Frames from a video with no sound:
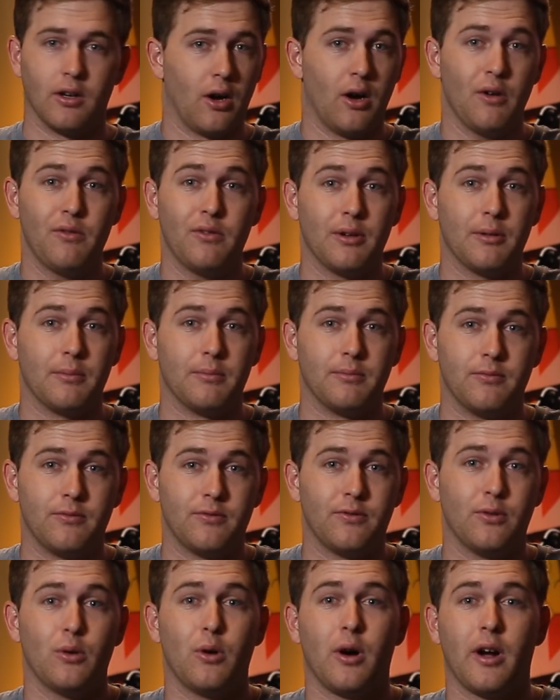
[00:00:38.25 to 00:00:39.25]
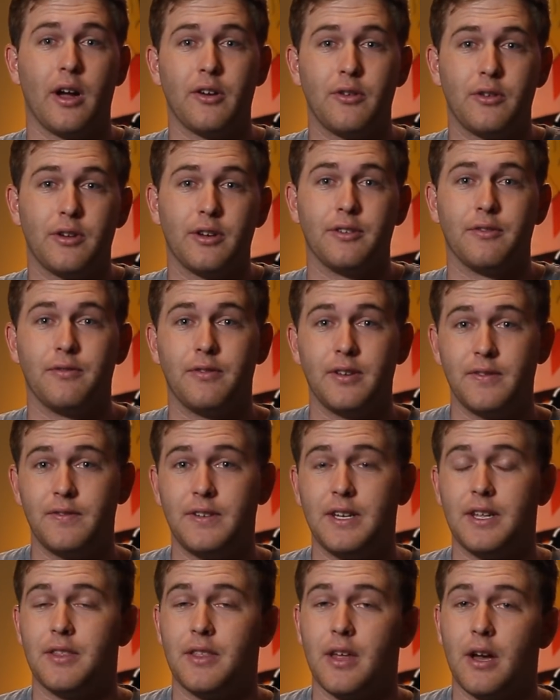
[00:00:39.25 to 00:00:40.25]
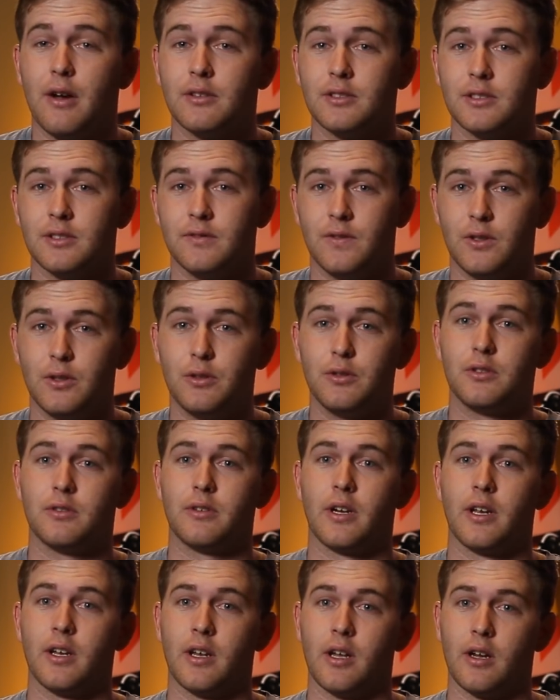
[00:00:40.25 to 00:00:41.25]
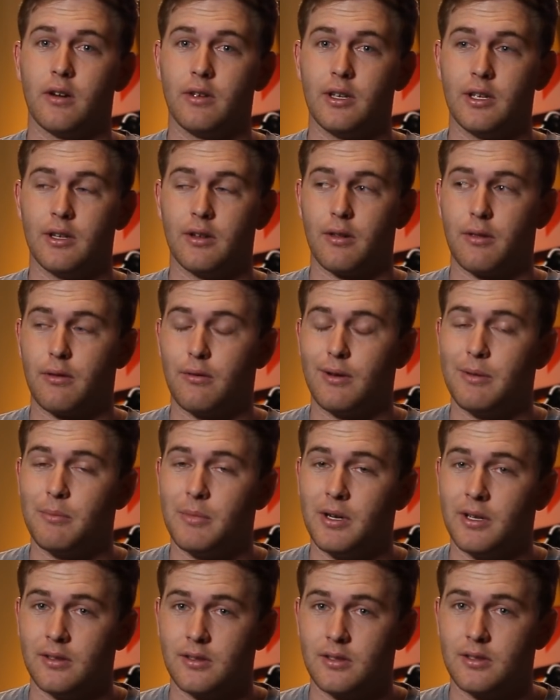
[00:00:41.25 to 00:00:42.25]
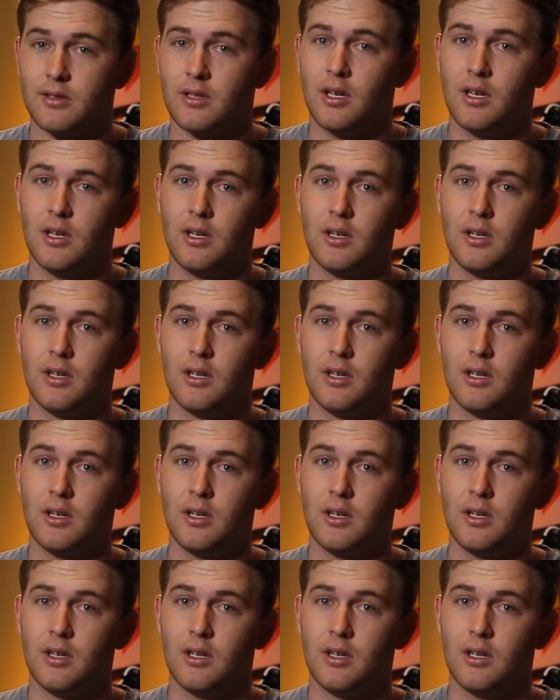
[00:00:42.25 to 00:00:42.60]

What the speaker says: Over 450,000 views right now in 3 months.